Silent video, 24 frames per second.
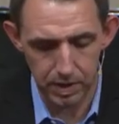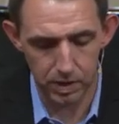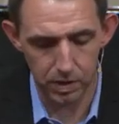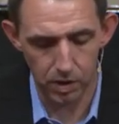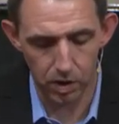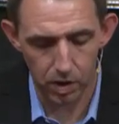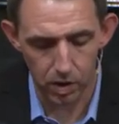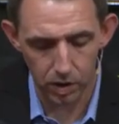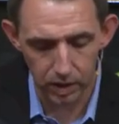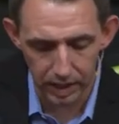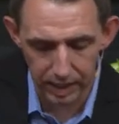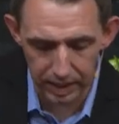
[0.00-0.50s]
And
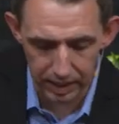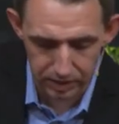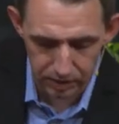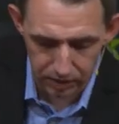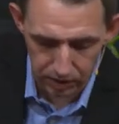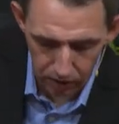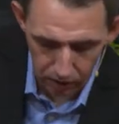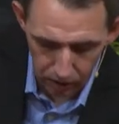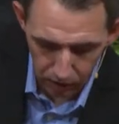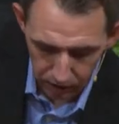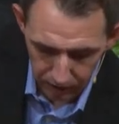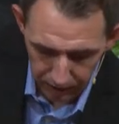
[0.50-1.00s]
all he is
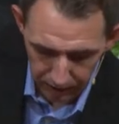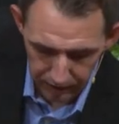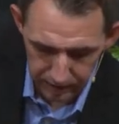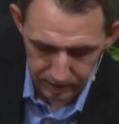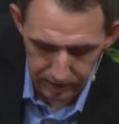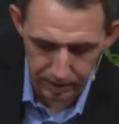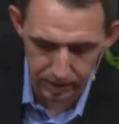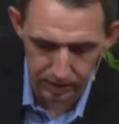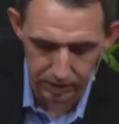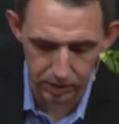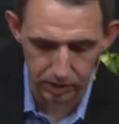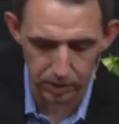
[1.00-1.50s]
calling
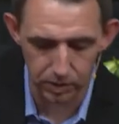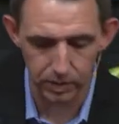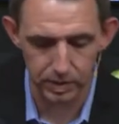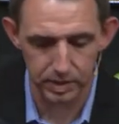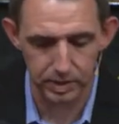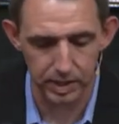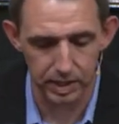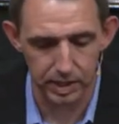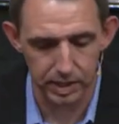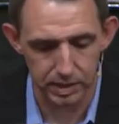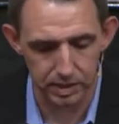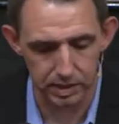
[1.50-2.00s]
us into
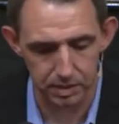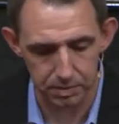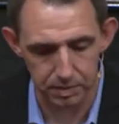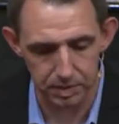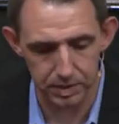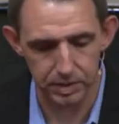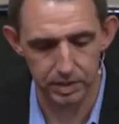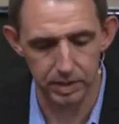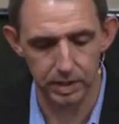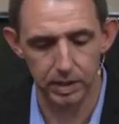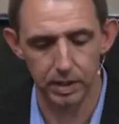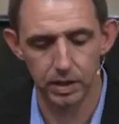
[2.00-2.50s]
is
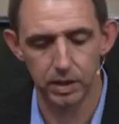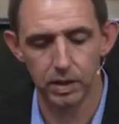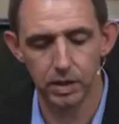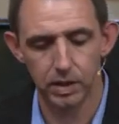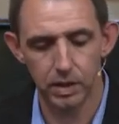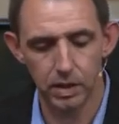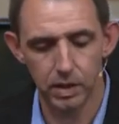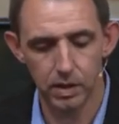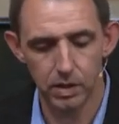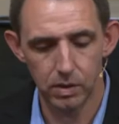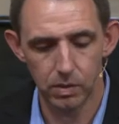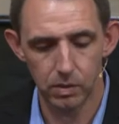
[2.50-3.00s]
intimacy
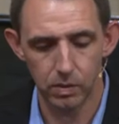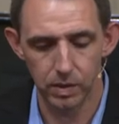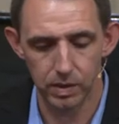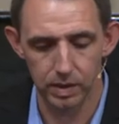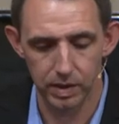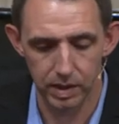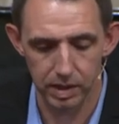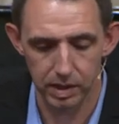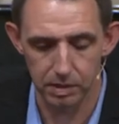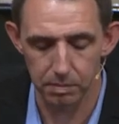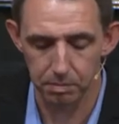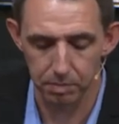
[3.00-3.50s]

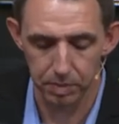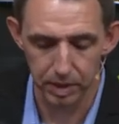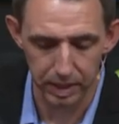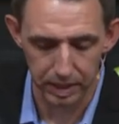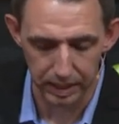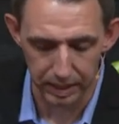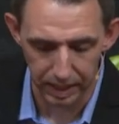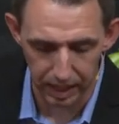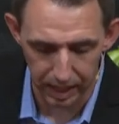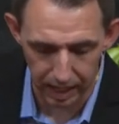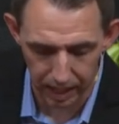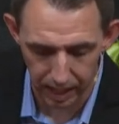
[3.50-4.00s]
with him.
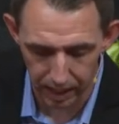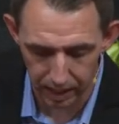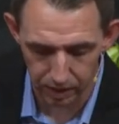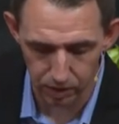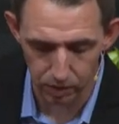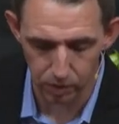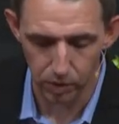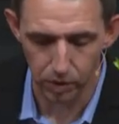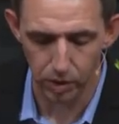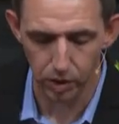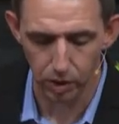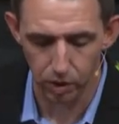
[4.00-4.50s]
But God,
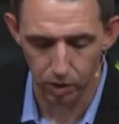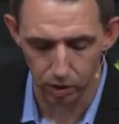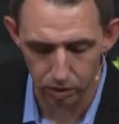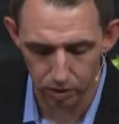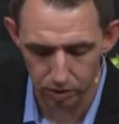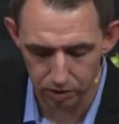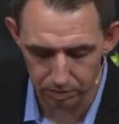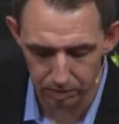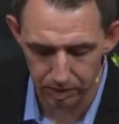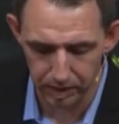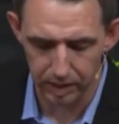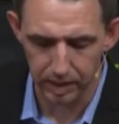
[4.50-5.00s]
who
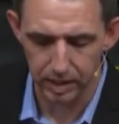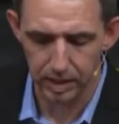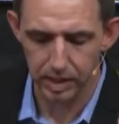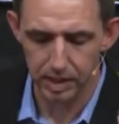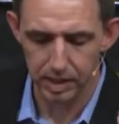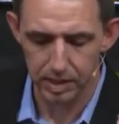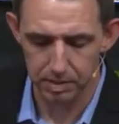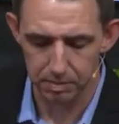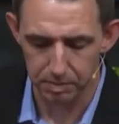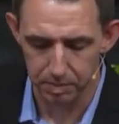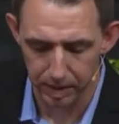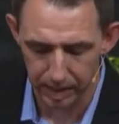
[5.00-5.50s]
called me
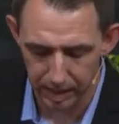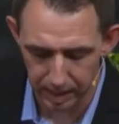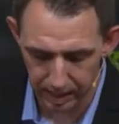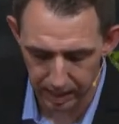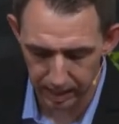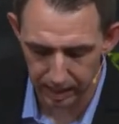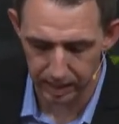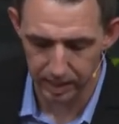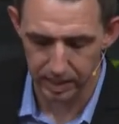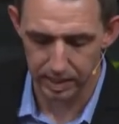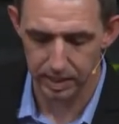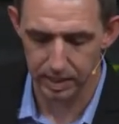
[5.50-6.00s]

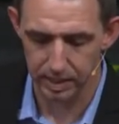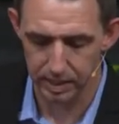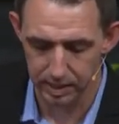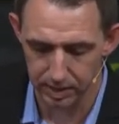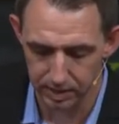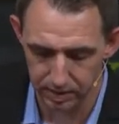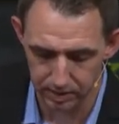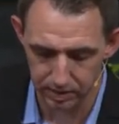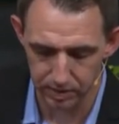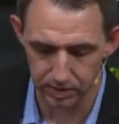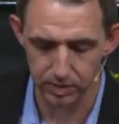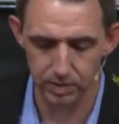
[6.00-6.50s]
by
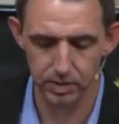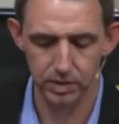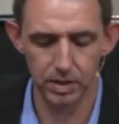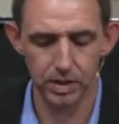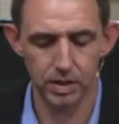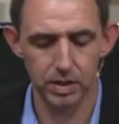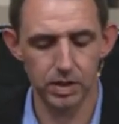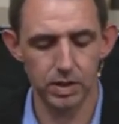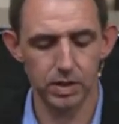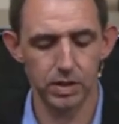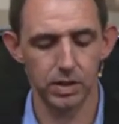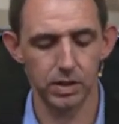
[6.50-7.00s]

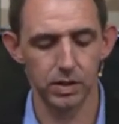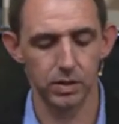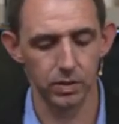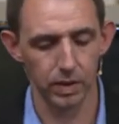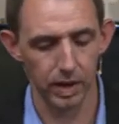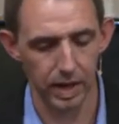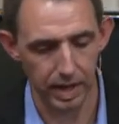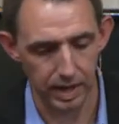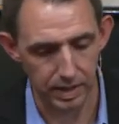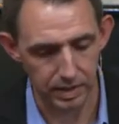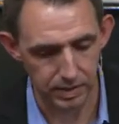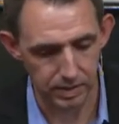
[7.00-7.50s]
his
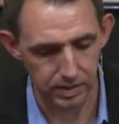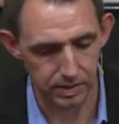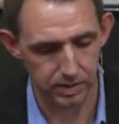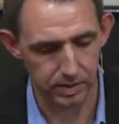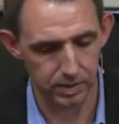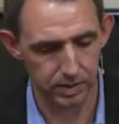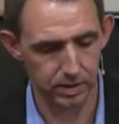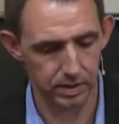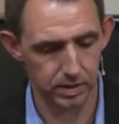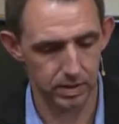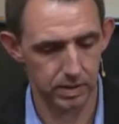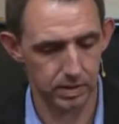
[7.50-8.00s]

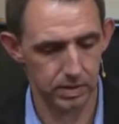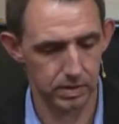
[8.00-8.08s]
grace.